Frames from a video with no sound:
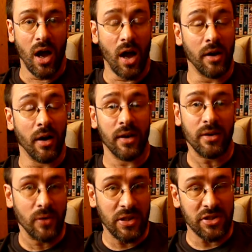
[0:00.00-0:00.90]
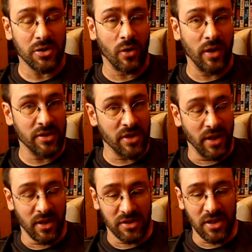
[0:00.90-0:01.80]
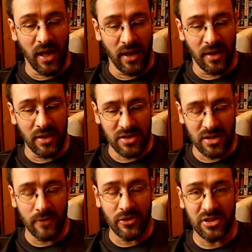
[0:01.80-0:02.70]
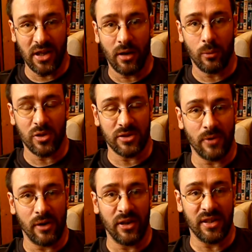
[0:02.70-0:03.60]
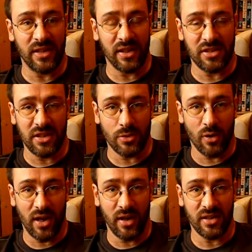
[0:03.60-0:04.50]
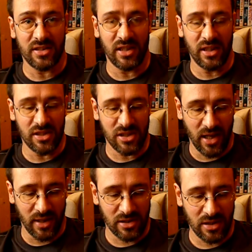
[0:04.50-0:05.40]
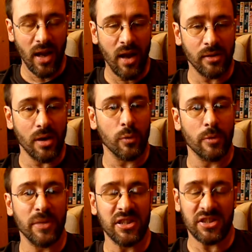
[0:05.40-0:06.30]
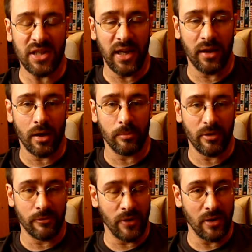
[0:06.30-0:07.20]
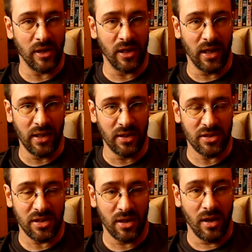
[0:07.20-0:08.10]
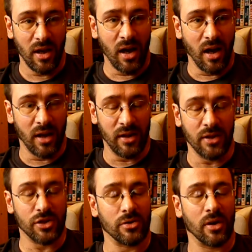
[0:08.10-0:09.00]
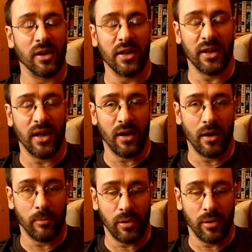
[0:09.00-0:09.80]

And I had only just got into the internet, and it's safe to say I was very addicted to IRC chat, and I would be staying up very late and then struggling to get up